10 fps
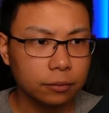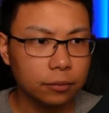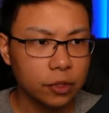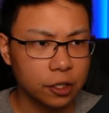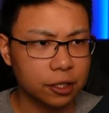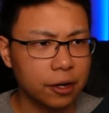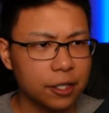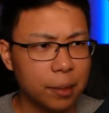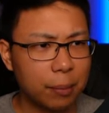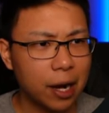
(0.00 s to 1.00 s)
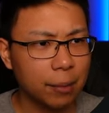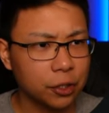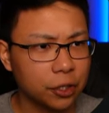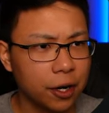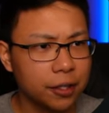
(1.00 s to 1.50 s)
Just curious about Primal
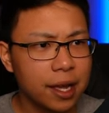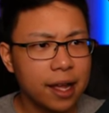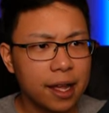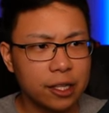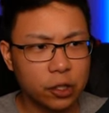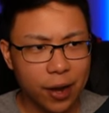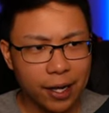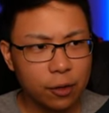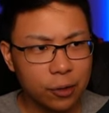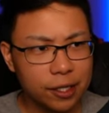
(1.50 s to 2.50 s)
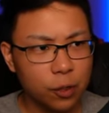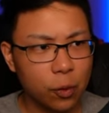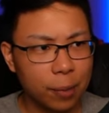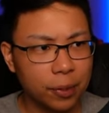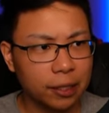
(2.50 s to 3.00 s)
Shards. Is there any reason
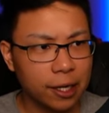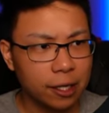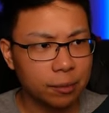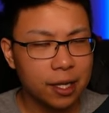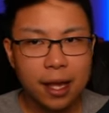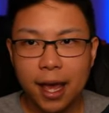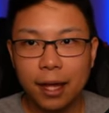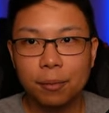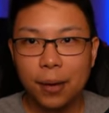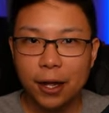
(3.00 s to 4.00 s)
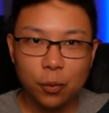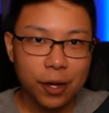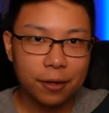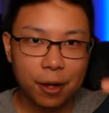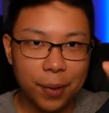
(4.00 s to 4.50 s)
why Polarium... And by the
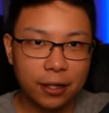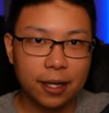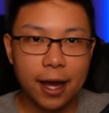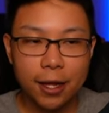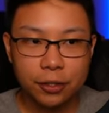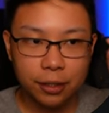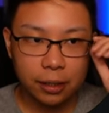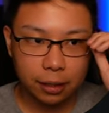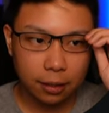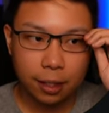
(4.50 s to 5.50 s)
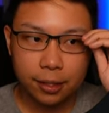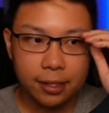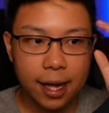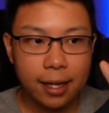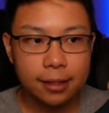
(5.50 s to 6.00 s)
way, about the Hydra uh,
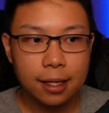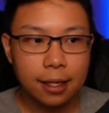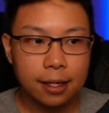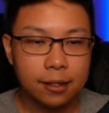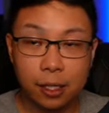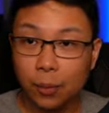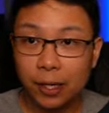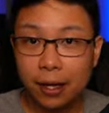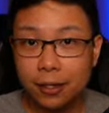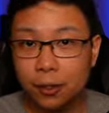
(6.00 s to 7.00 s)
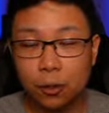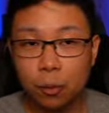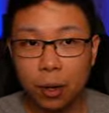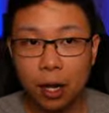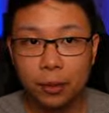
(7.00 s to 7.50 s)
stats, someone else who
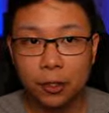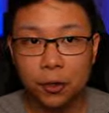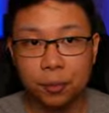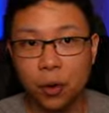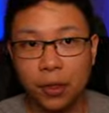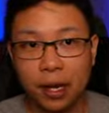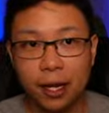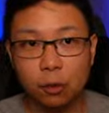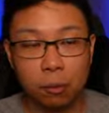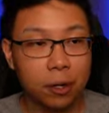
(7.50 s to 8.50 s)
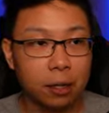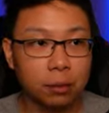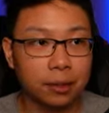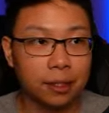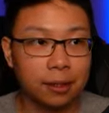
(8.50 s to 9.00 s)
probably knows more than I do will
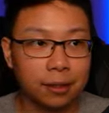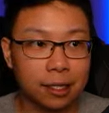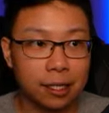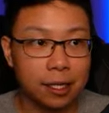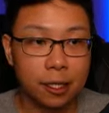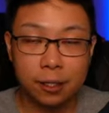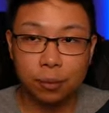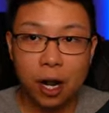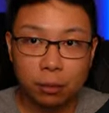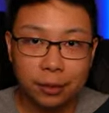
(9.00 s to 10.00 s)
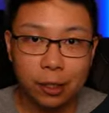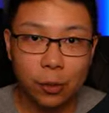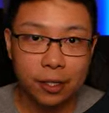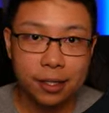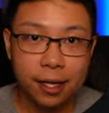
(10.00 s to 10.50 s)
probably is, is probably
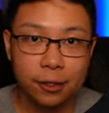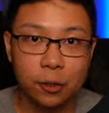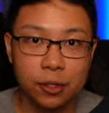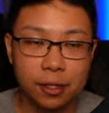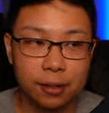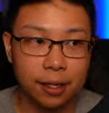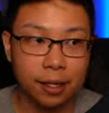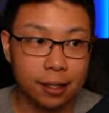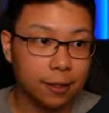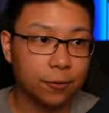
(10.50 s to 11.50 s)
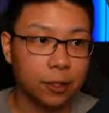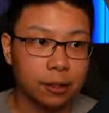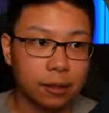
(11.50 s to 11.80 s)
going to tell you a, a different